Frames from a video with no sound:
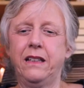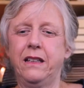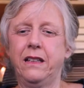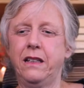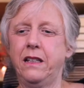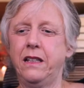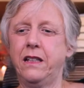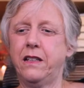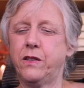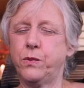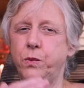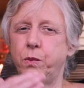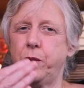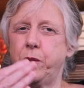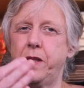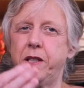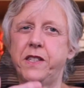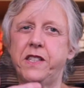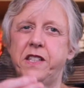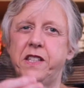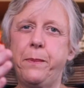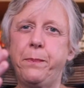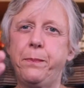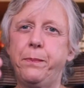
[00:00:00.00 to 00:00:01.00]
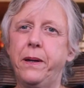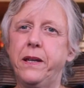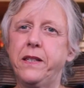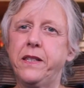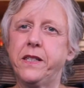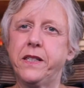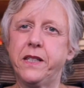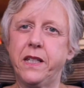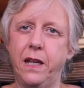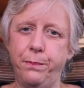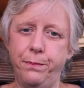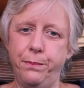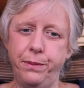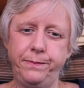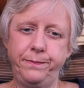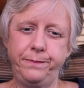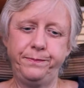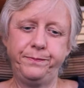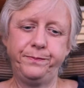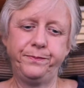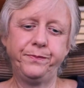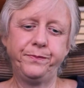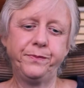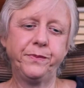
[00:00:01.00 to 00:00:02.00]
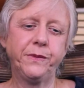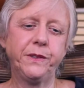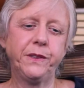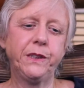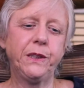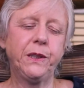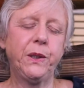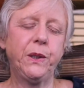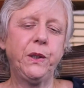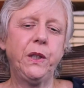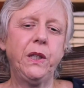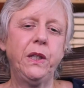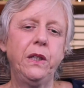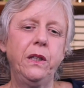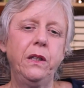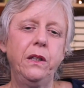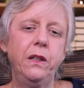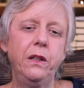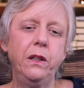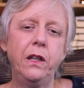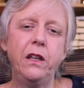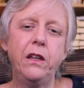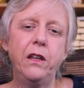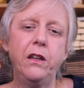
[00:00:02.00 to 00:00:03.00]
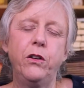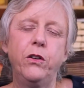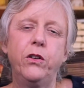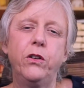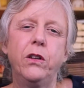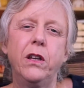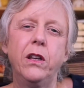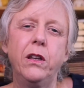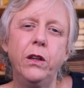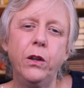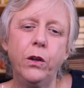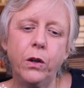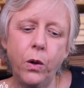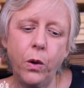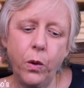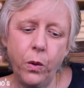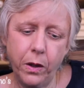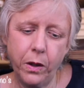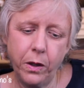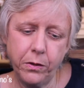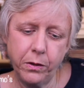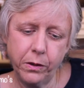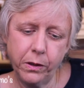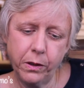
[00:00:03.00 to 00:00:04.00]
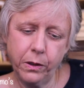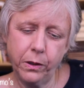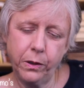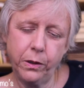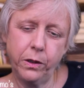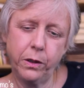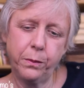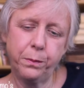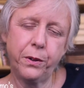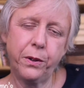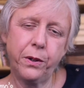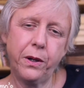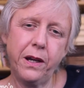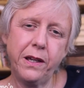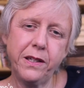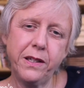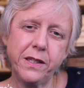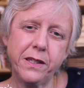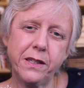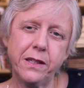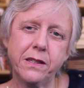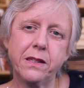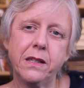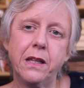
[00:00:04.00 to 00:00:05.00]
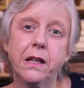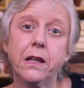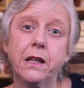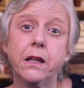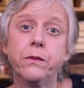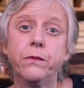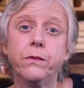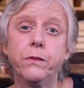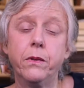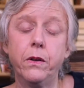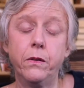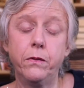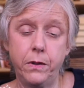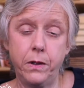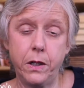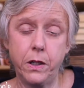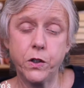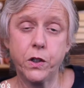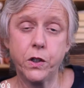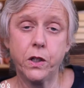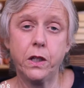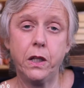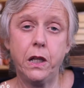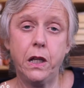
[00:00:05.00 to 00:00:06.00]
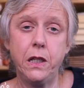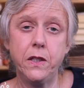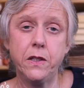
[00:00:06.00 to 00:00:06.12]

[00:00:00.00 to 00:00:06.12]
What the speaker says: it's one step by step. So you go undergo the process like a Vajrakilaya.